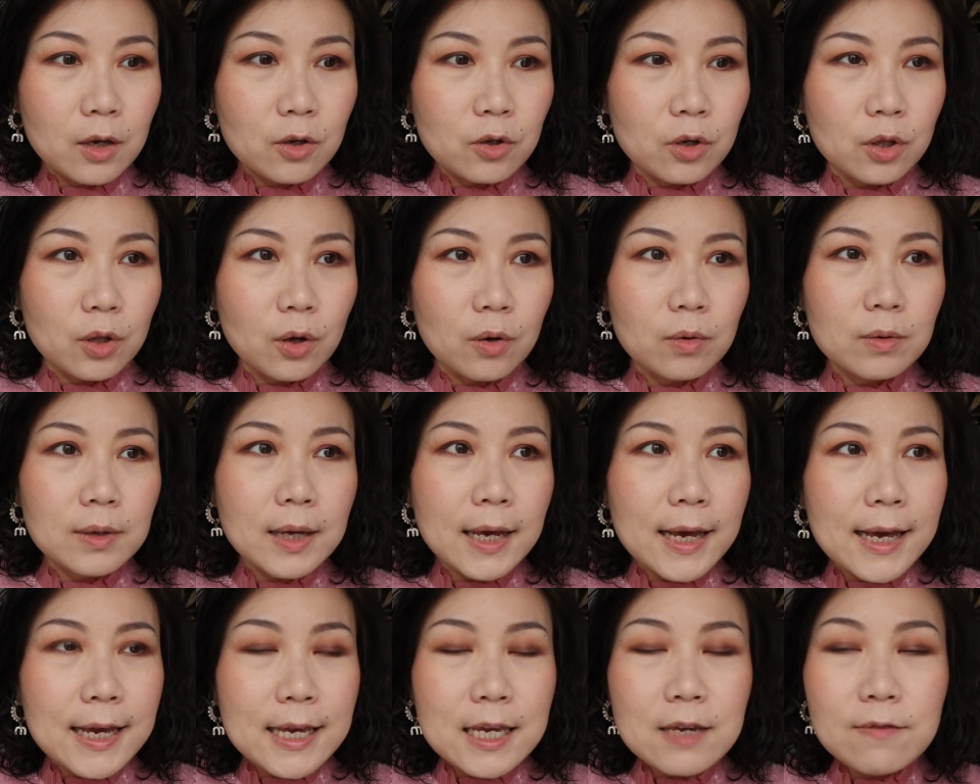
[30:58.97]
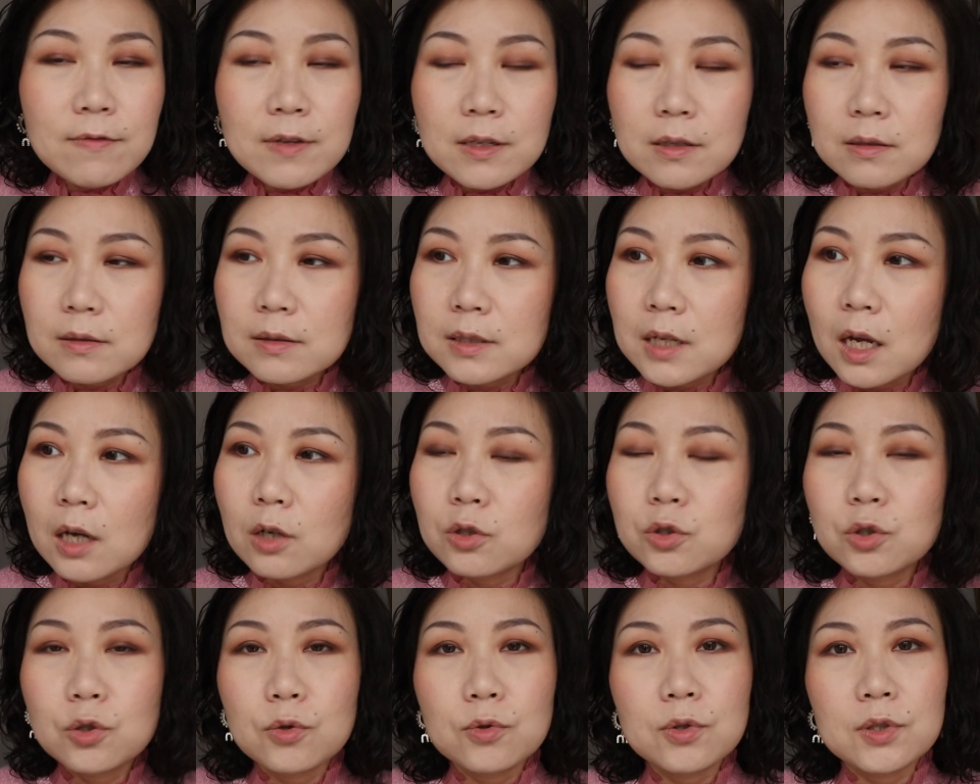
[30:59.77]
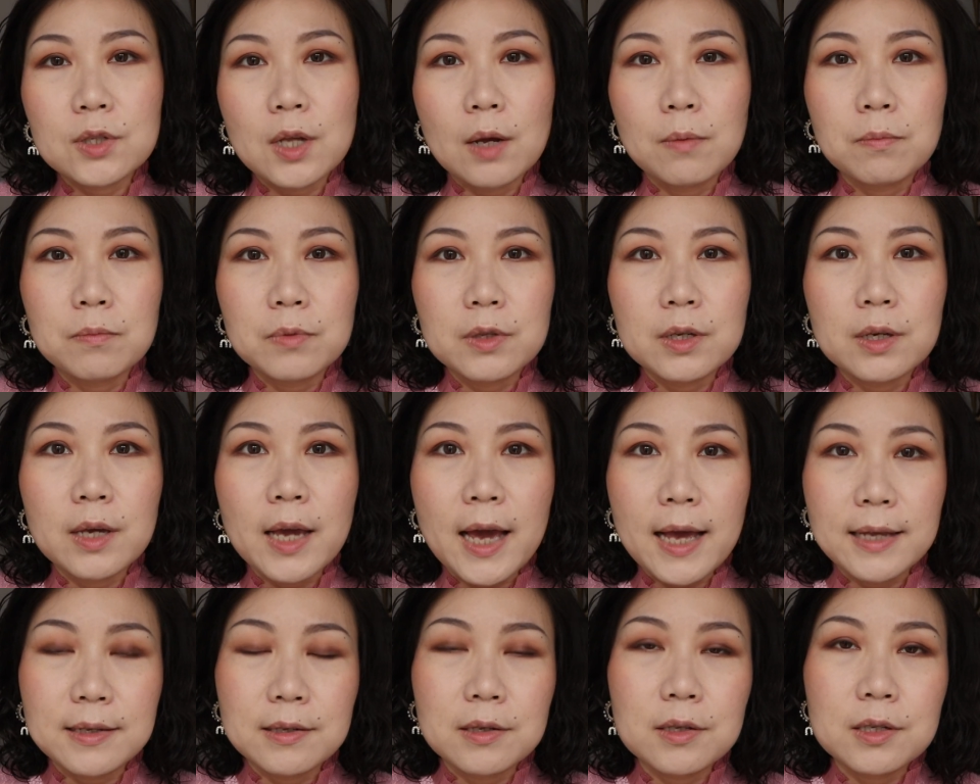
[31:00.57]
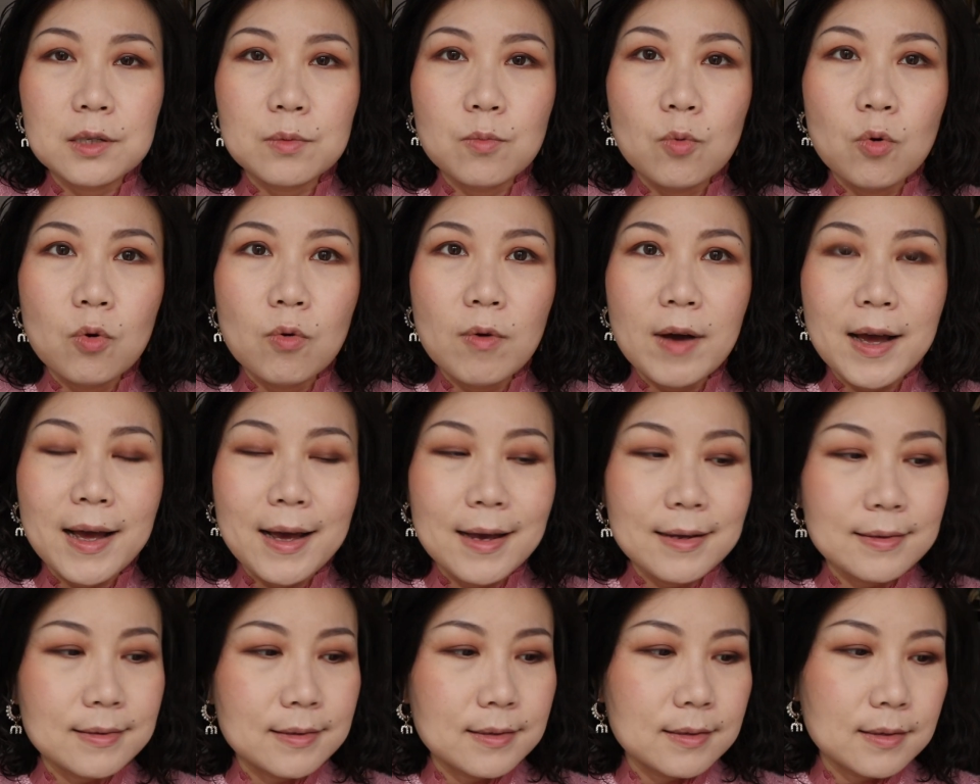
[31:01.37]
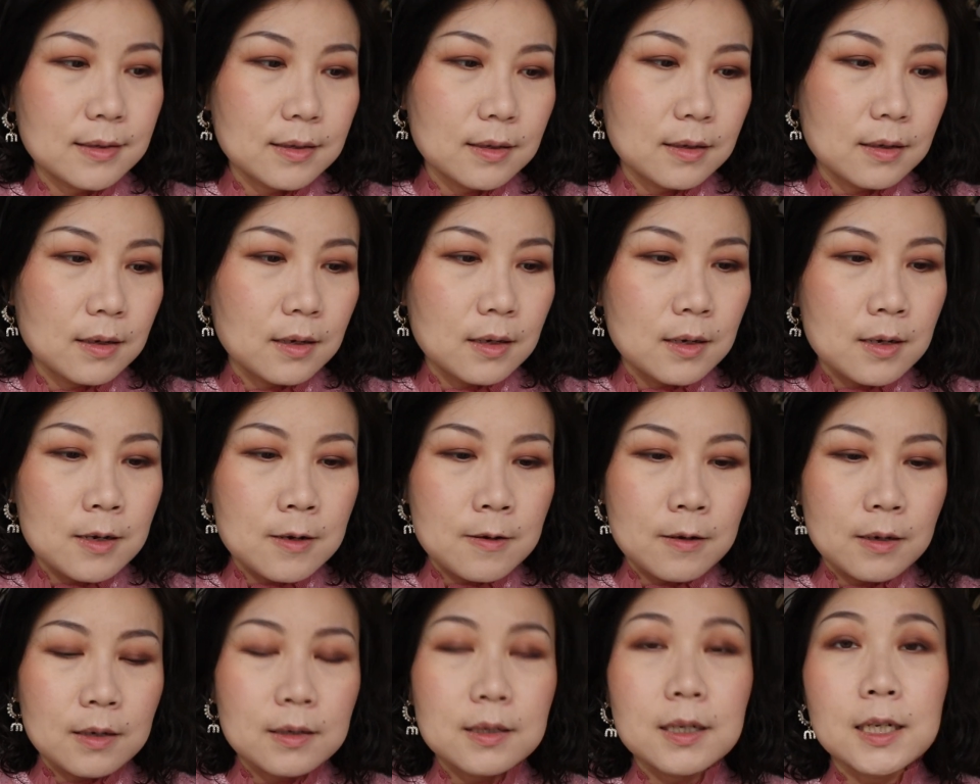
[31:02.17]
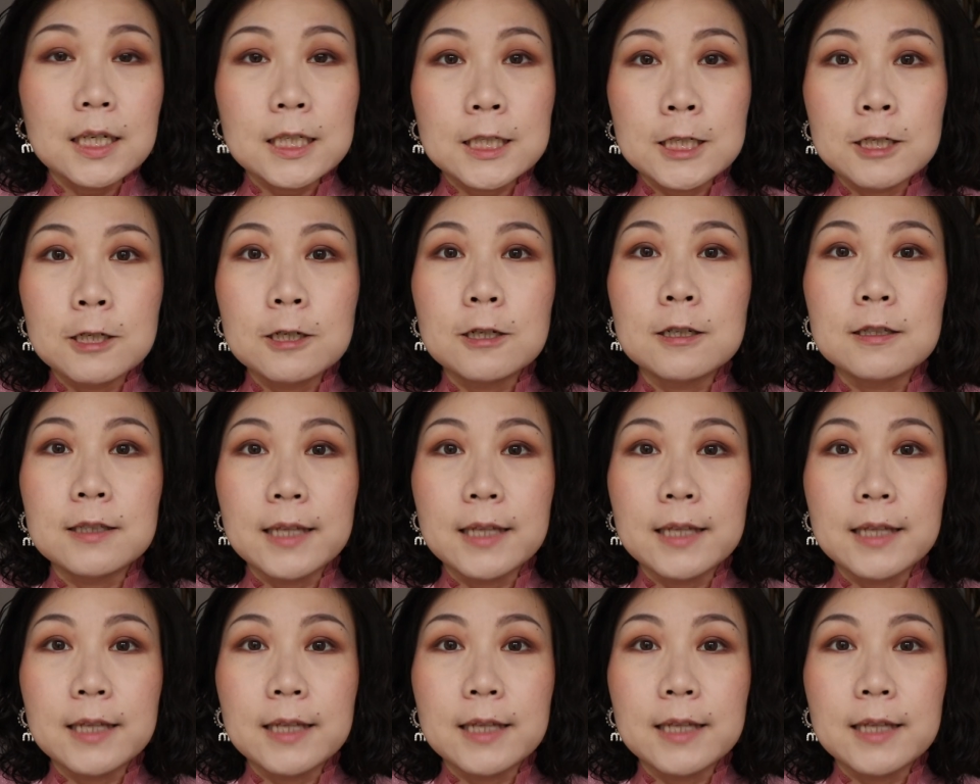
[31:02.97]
You know, even down to something as small as cutting her